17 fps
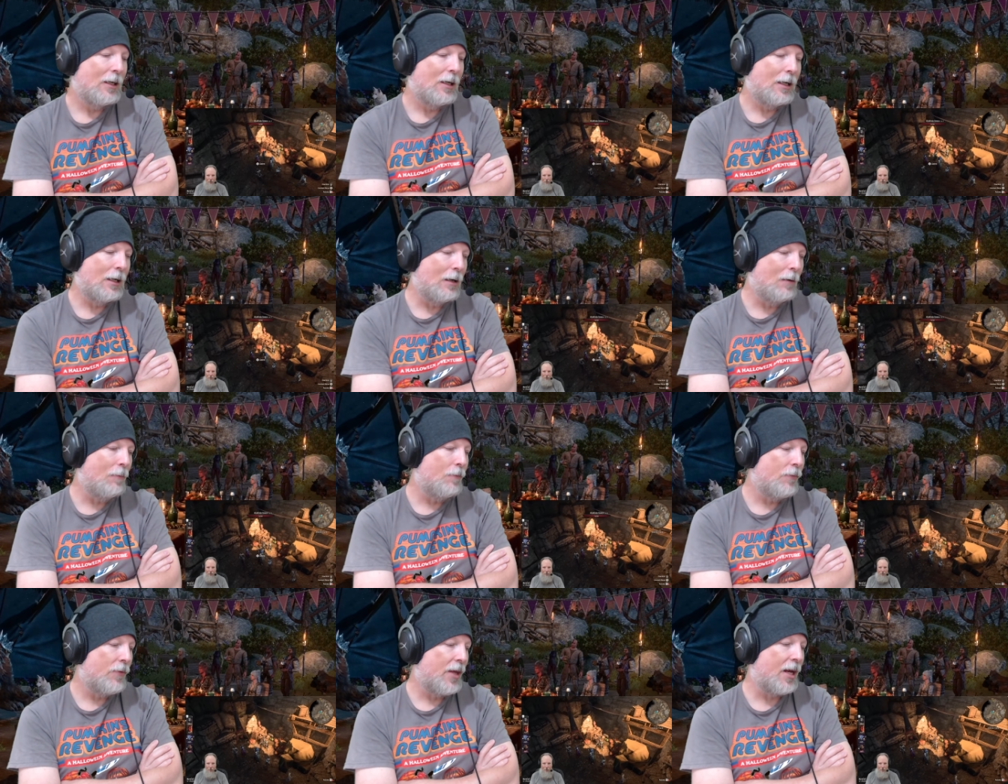
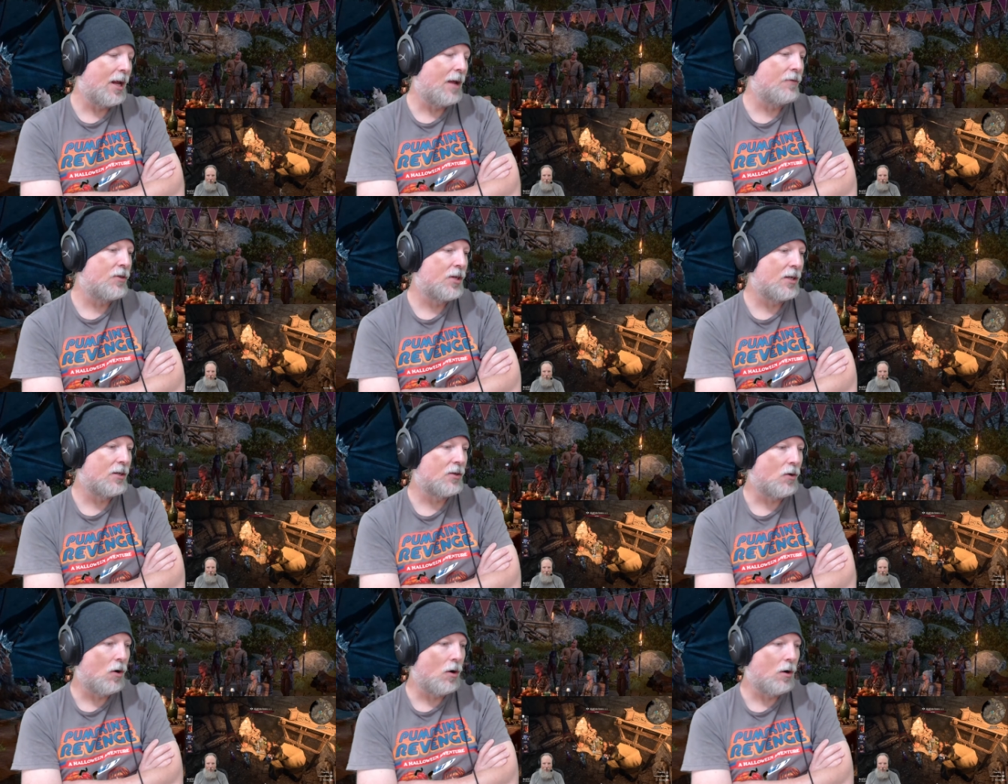Um, and I've
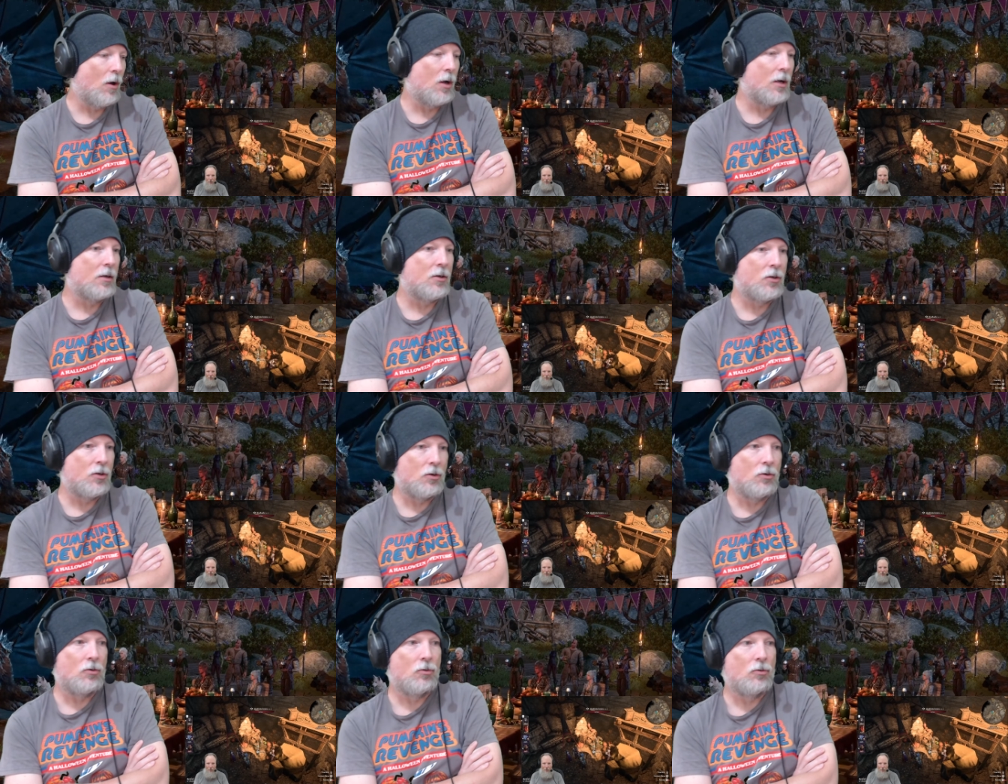since gone on
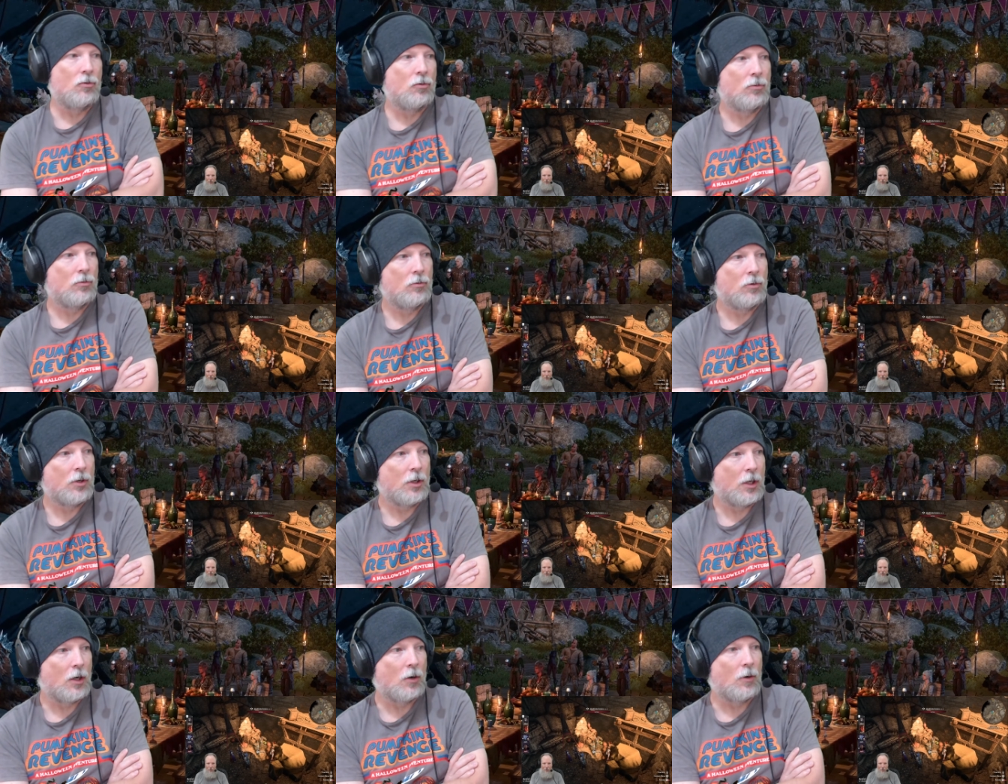to,
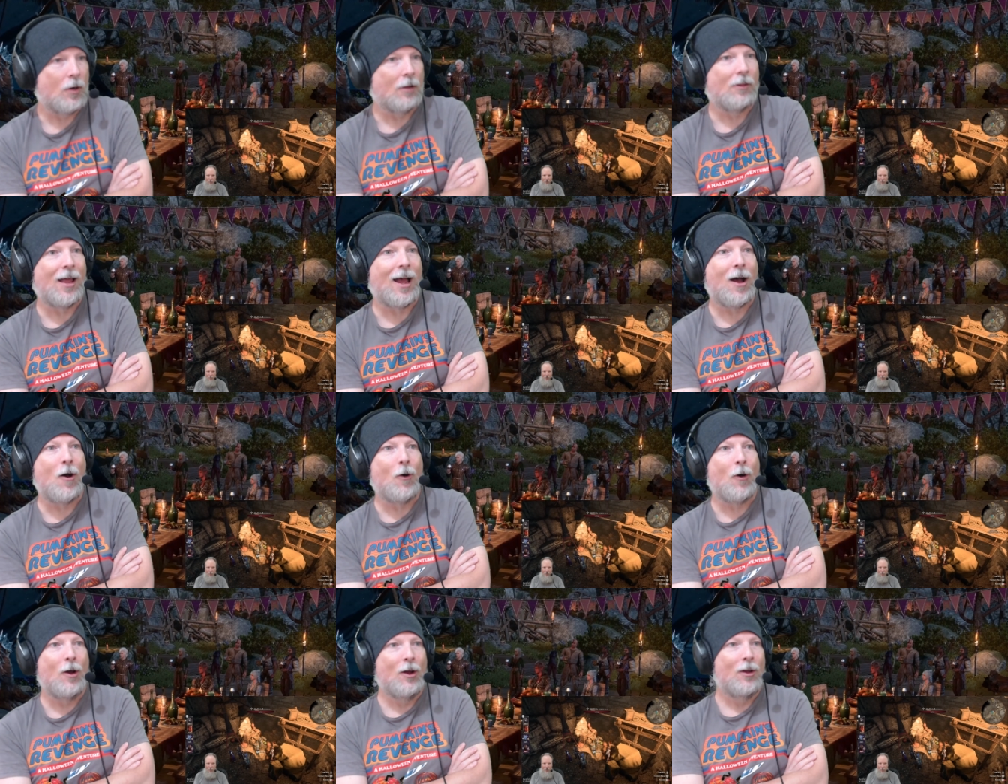you know,
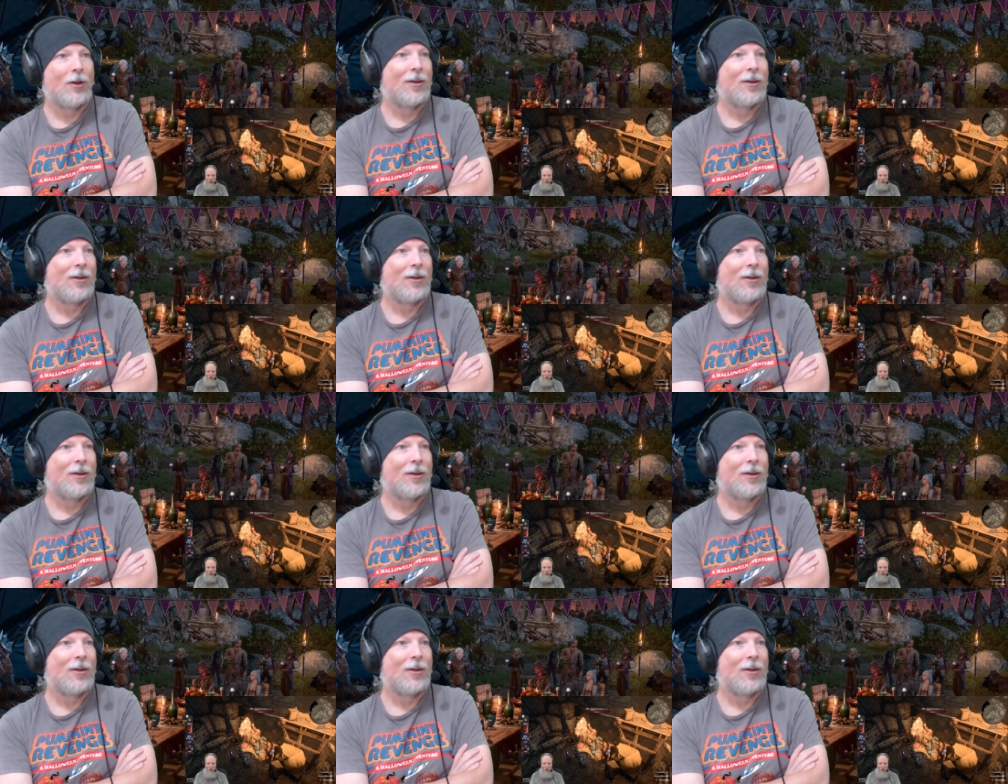allow